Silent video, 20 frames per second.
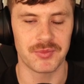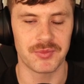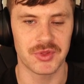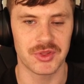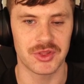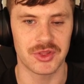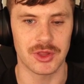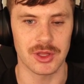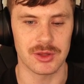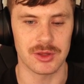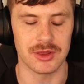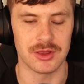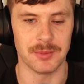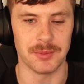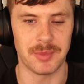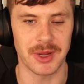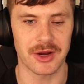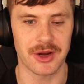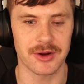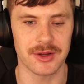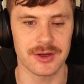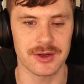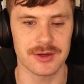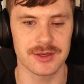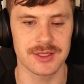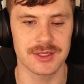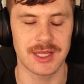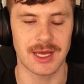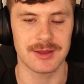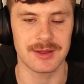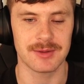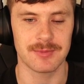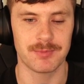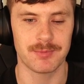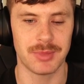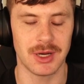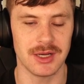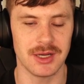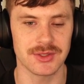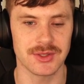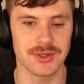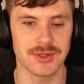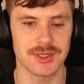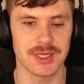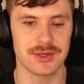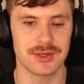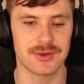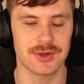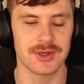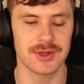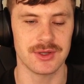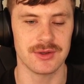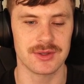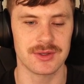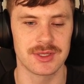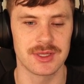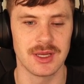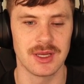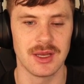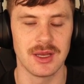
the barriers that puzzles introduced.